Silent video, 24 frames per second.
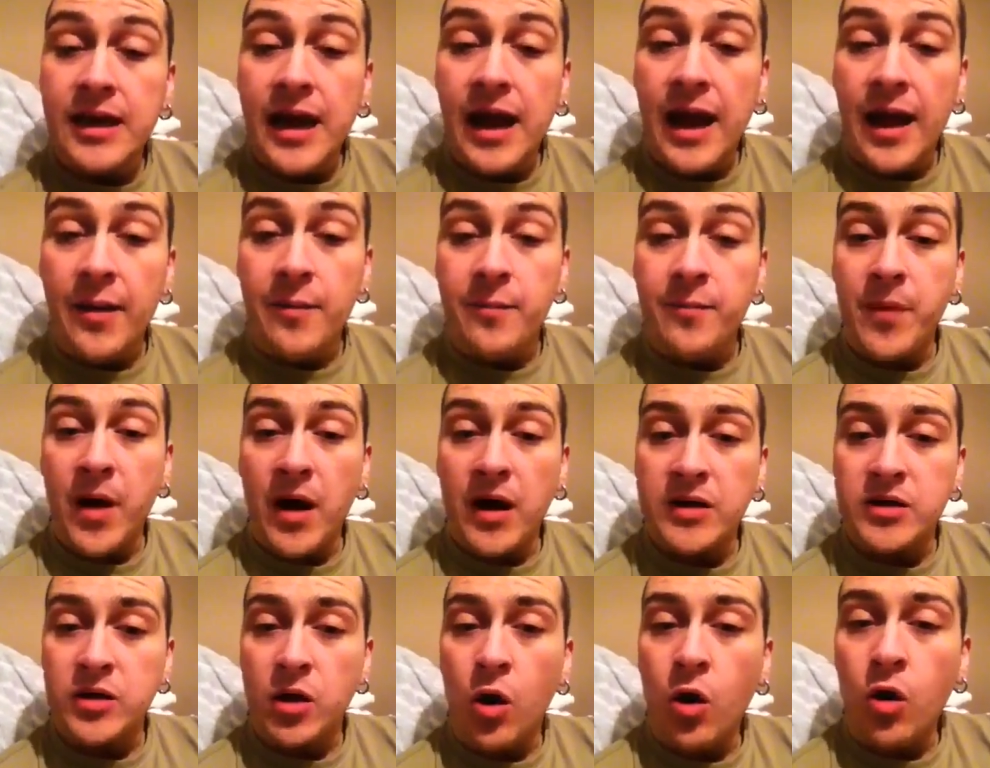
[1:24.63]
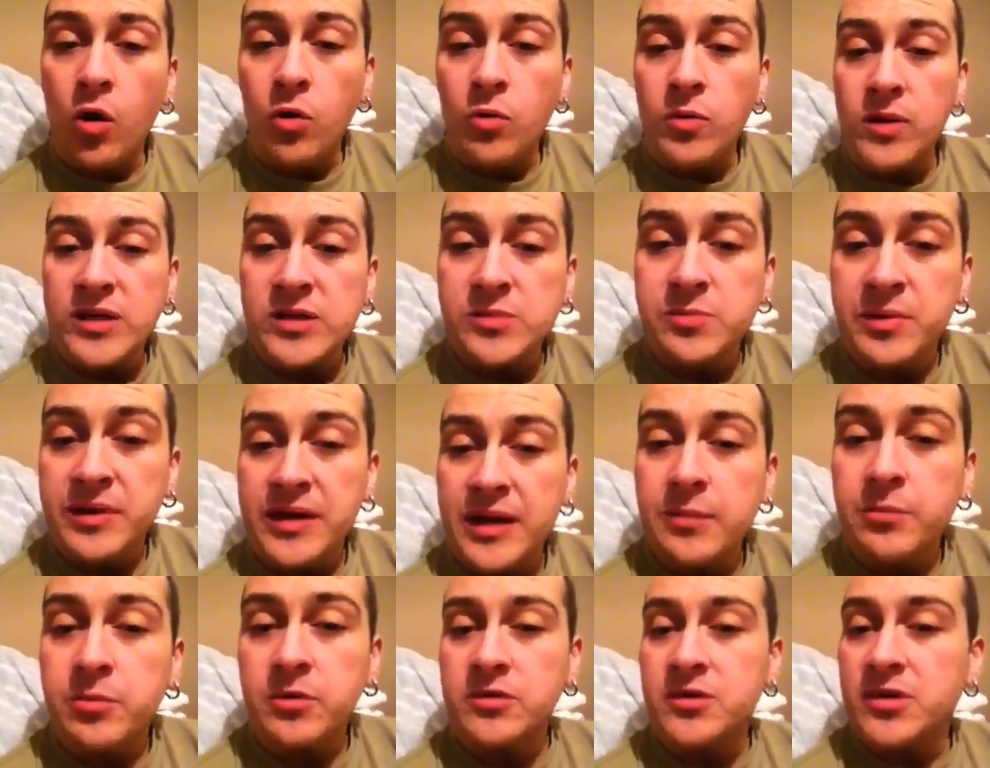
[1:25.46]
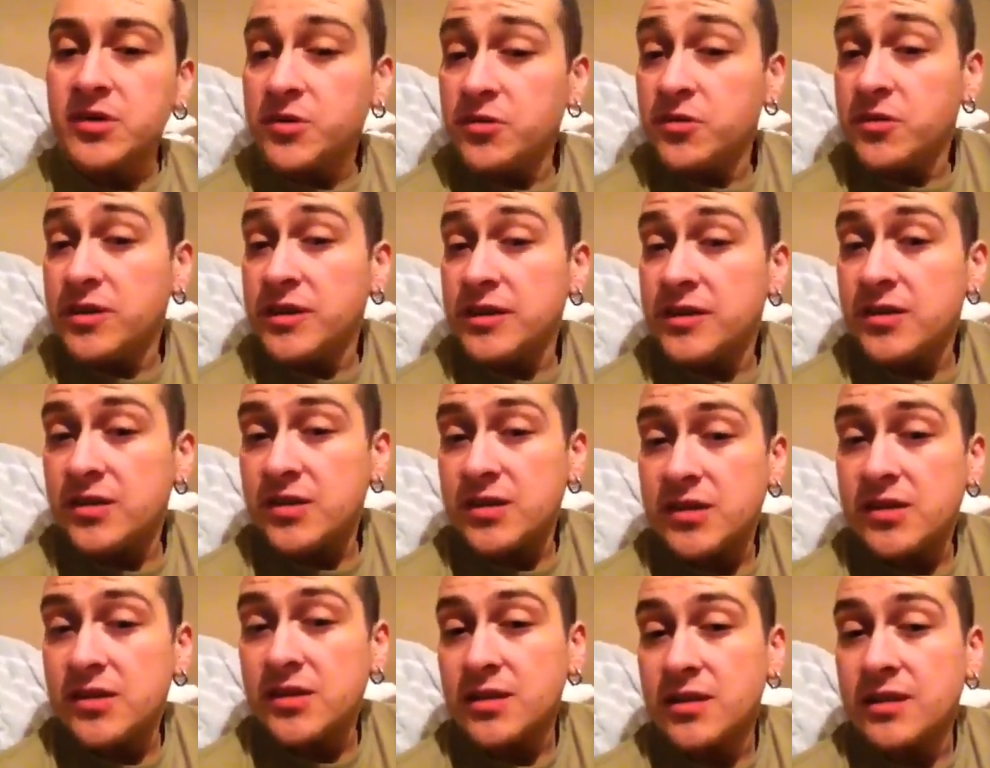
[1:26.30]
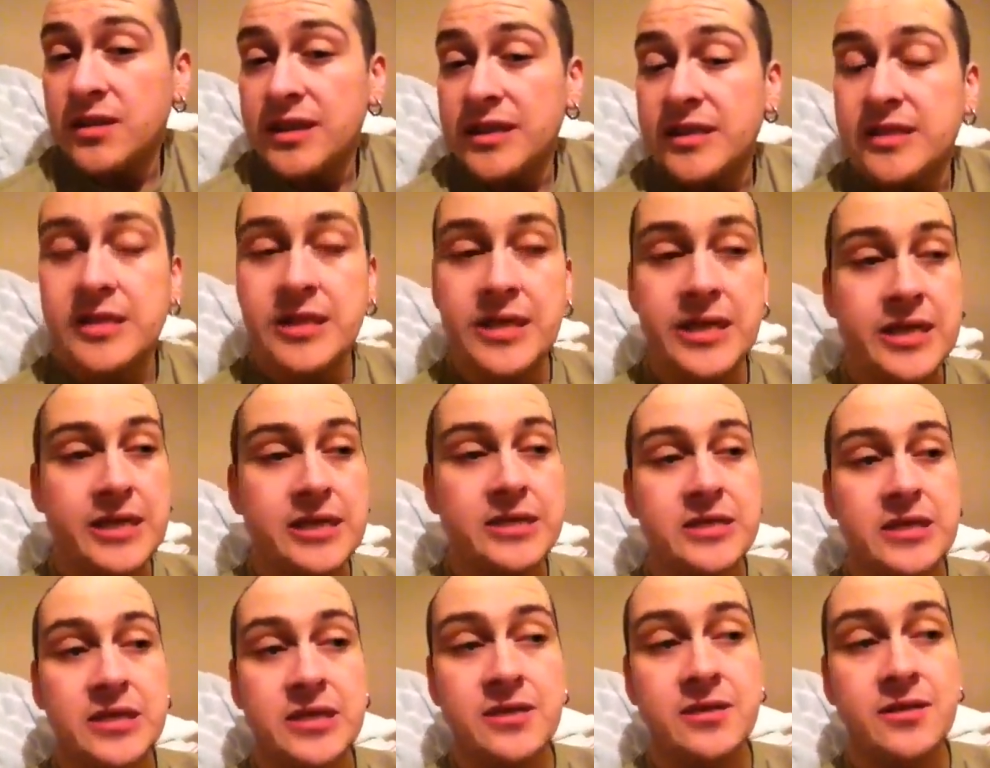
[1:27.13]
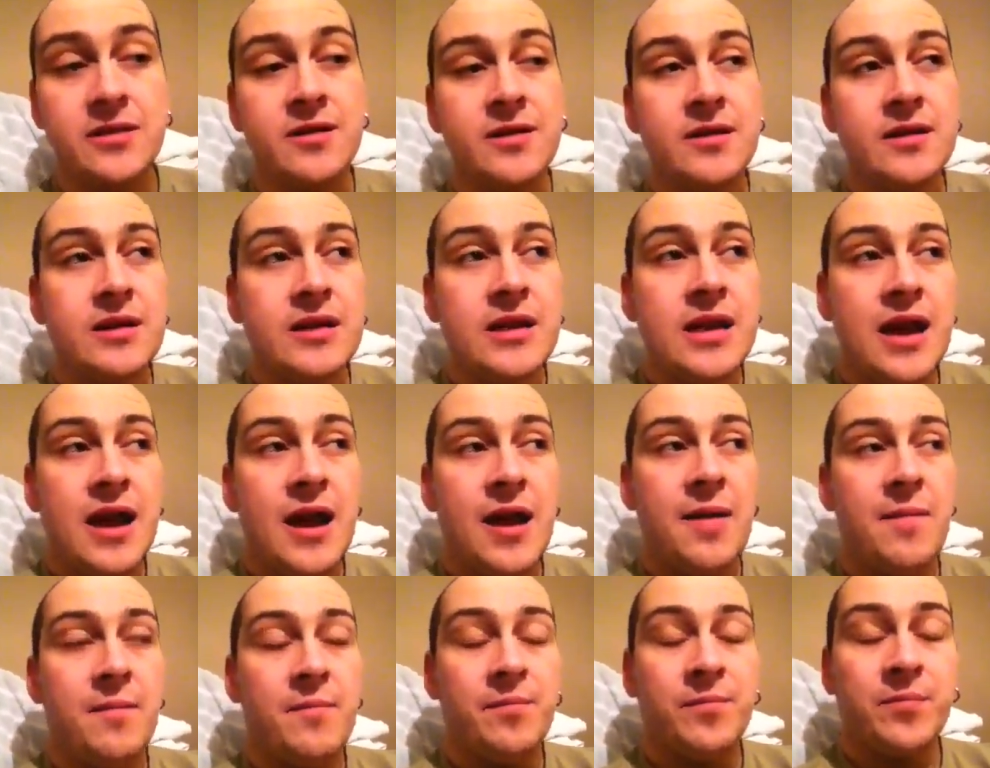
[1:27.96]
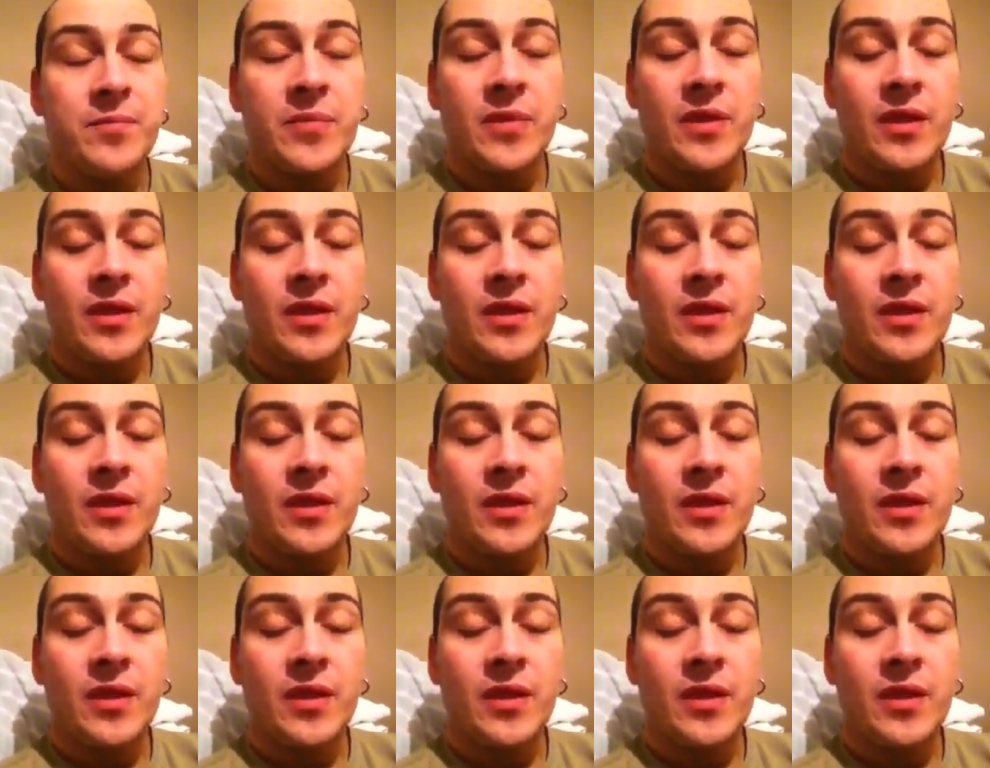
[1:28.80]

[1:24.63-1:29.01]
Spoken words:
I'd always been able to do these things, and I'm